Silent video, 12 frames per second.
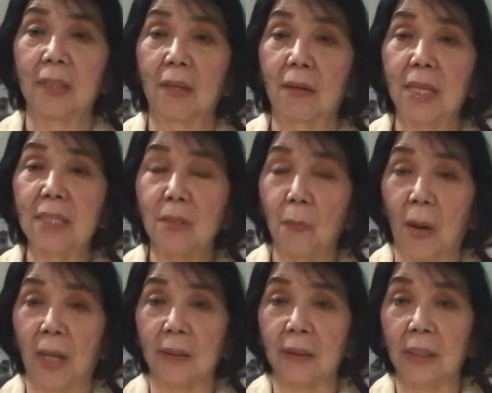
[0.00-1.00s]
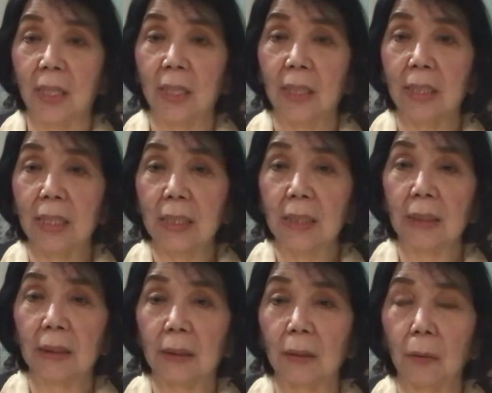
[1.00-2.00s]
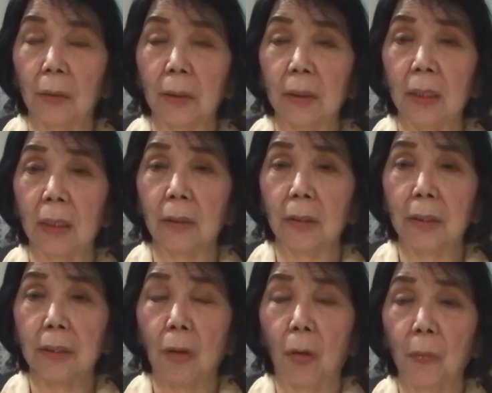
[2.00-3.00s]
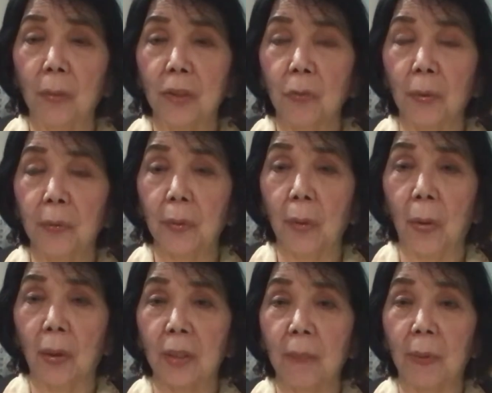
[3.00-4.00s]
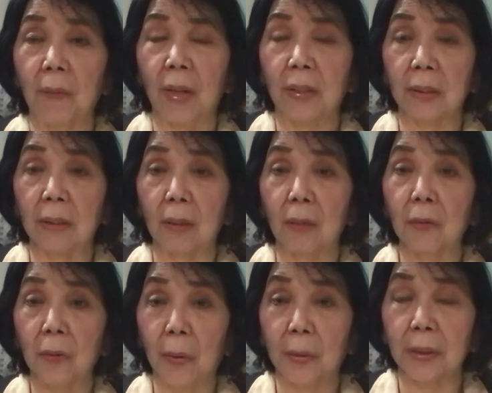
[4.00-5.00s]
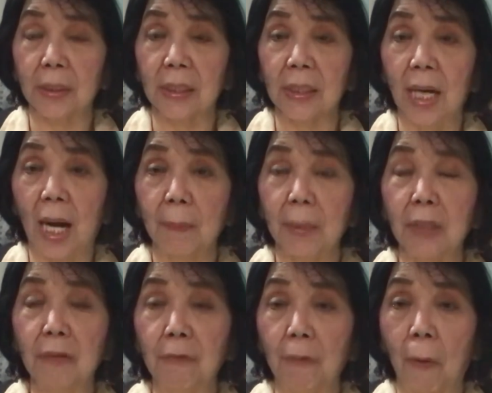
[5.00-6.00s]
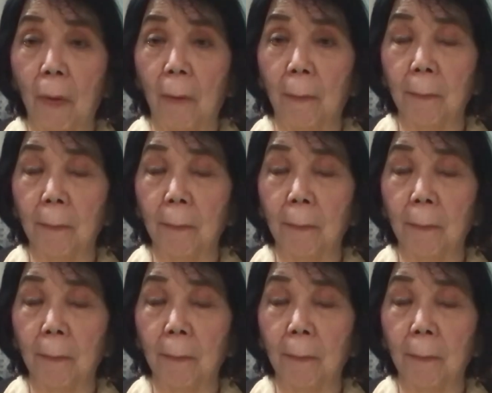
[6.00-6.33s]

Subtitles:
this one is there's always what you call the parental authority coming from,